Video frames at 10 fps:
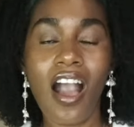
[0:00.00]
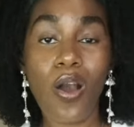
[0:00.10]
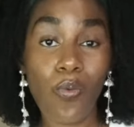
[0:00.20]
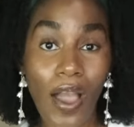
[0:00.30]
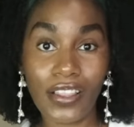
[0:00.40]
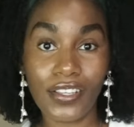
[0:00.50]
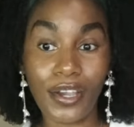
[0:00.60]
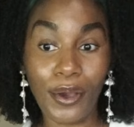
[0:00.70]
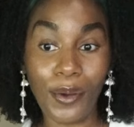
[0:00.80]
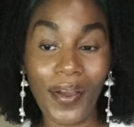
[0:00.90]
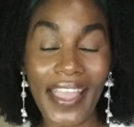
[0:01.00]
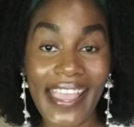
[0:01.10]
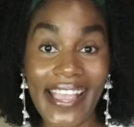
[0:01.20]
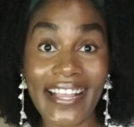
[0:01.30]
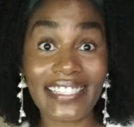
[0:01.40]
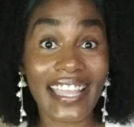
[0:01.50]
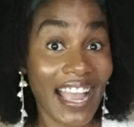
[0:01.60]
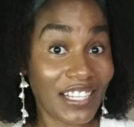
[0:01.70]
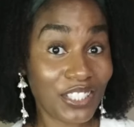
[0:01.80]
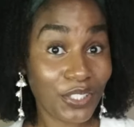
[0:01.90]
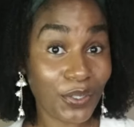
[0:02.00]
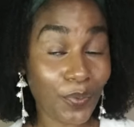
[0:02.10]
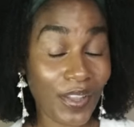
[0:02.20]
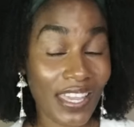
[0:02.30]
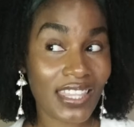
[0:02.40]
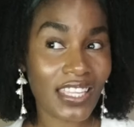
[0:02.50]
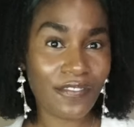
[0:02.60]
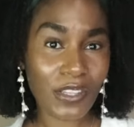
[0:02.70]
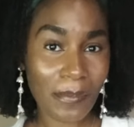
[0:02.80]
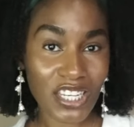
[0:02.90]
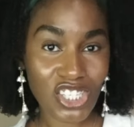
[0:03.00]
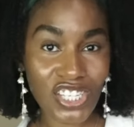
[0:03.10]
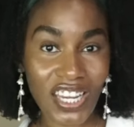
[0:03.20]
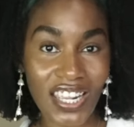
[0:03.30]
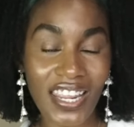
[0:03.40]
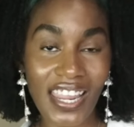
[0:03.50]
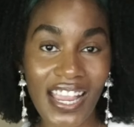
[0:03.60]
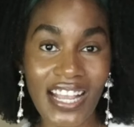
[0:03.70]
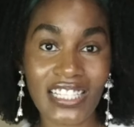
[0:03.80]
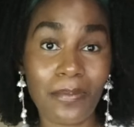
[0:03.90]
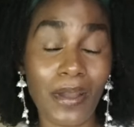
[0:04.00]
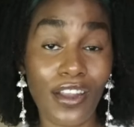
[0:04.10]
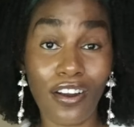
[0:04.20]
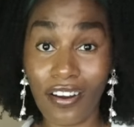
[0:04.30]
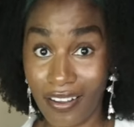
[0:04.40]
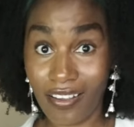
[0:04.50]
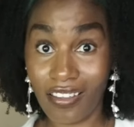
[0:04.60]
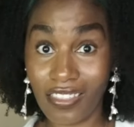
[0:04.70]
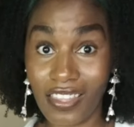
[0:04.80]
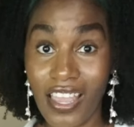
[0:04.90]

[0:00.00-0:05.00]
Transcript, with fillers: a while ago, and it had to do with inflammation and my heart health.